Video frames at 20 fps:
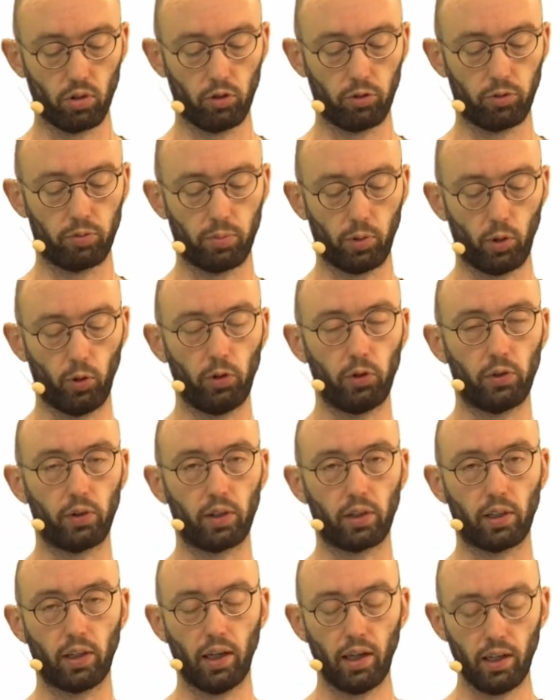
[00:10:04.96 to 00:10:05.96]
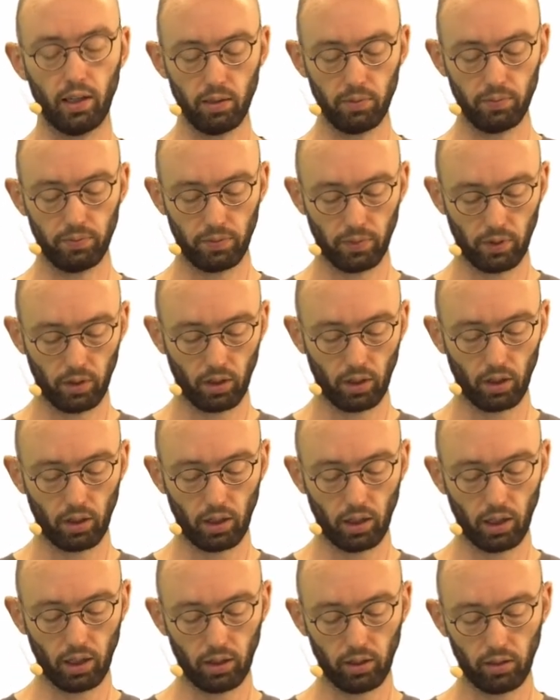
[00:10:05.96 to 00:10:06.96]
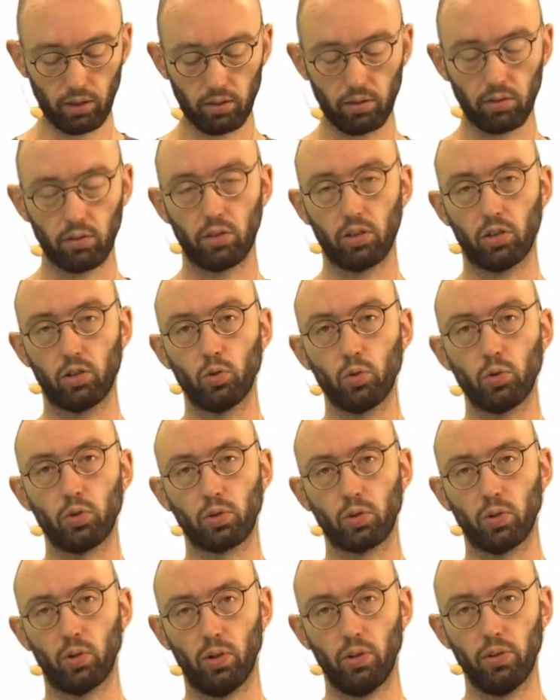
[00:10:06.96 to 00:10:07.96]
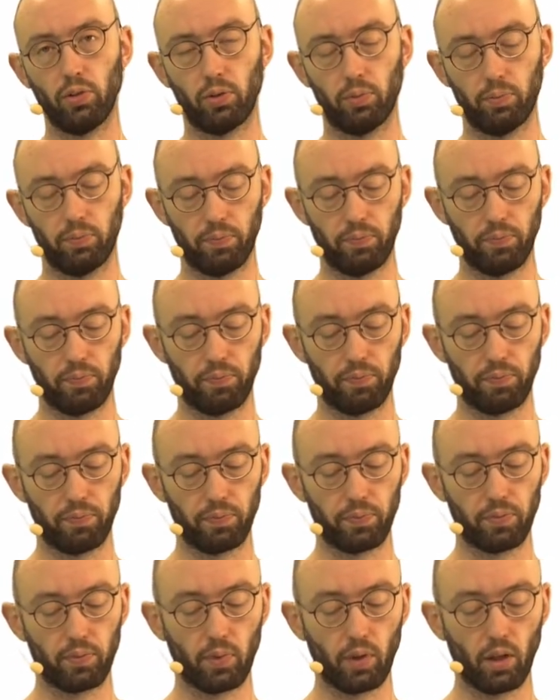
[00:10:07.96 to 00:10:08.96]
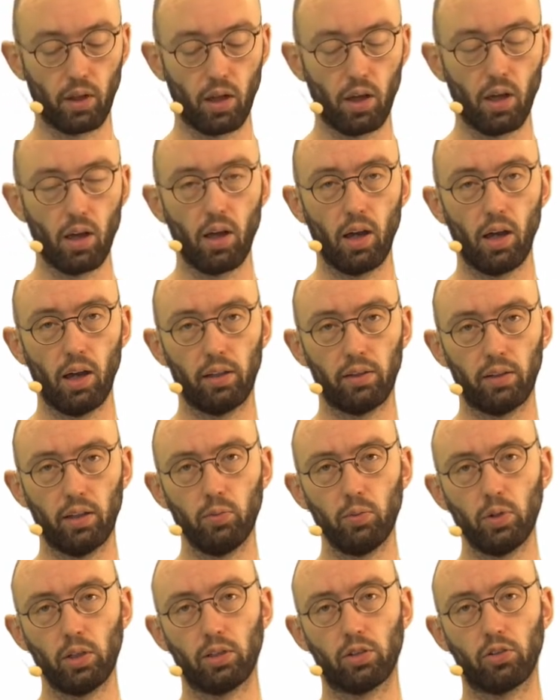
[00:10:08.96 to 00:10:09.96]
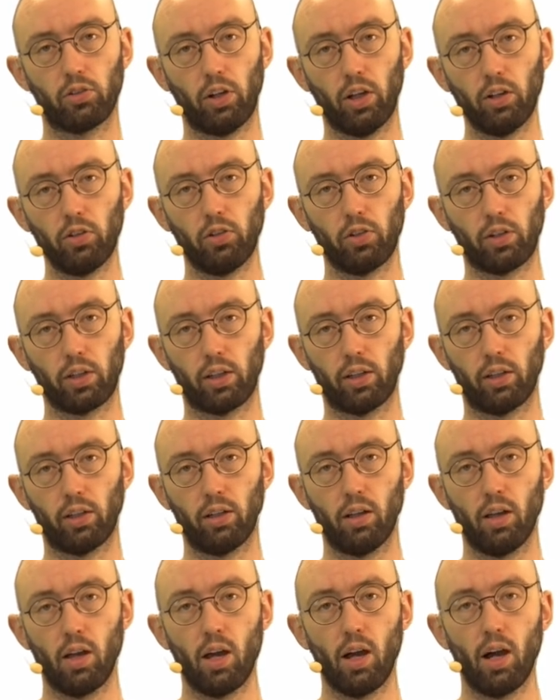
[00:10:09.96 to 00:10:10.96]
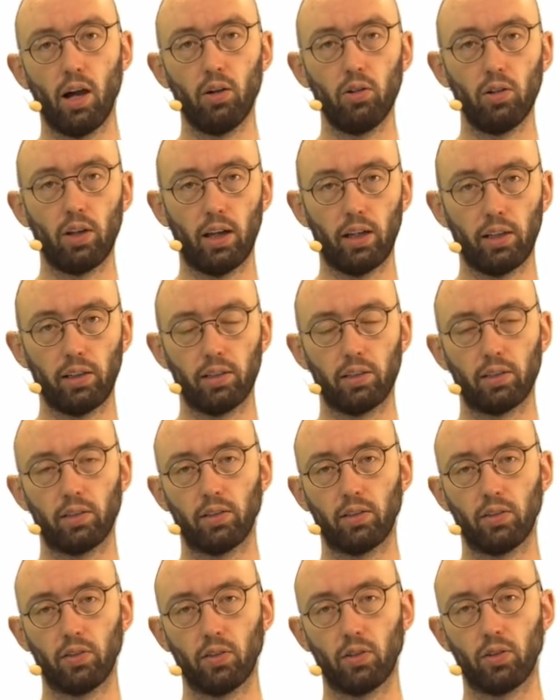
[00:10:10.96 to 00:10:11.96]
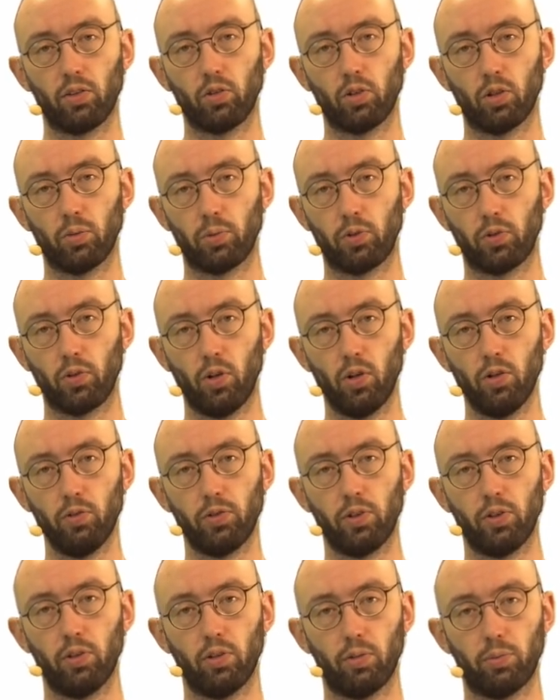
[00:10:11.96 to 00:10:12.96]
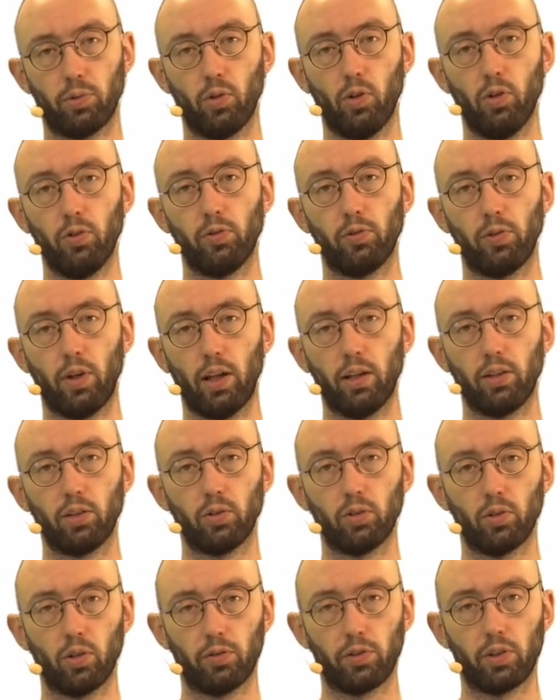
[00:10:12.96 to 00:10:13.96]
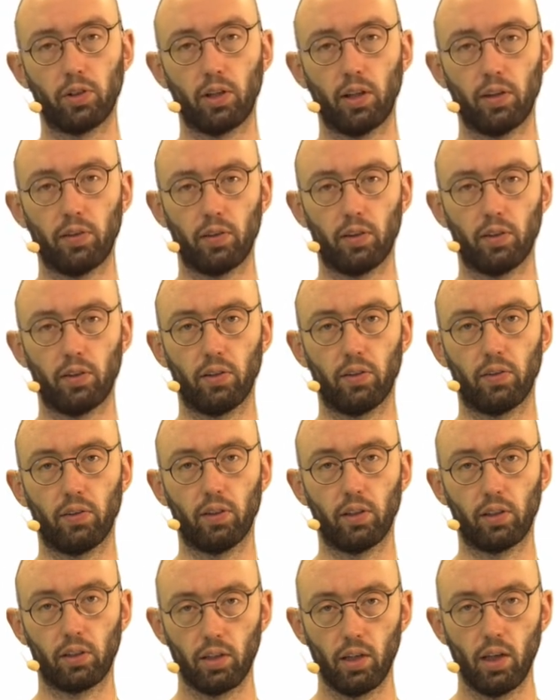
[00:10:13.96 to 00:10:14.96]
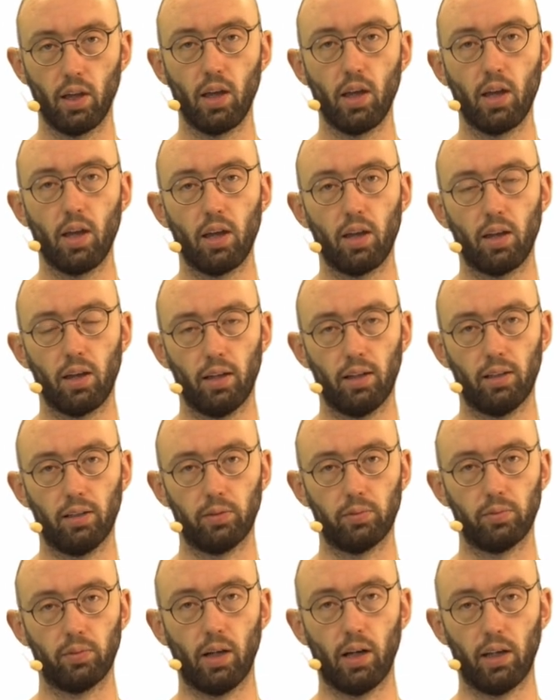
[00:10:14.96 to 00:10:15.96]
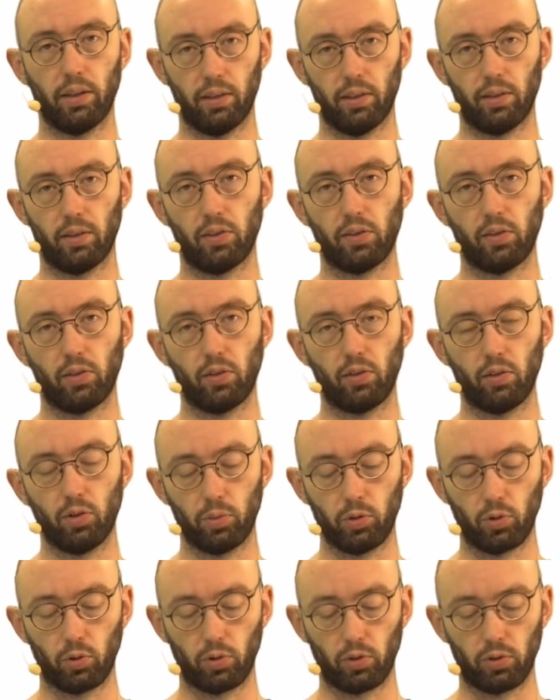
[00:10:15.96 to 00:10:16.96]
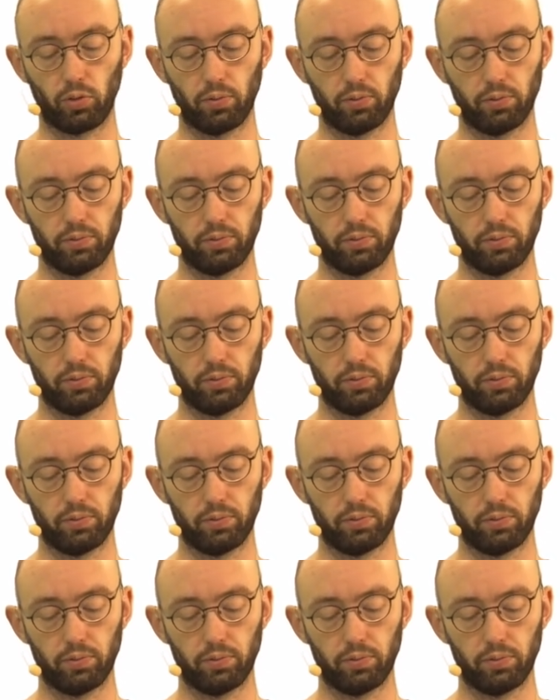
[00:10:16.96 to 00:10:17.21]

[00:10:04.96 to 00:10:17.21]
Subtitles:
of both the K and the U scores. And then we can judge again how likely it is to observe the observed value of the test statistic under this distribution.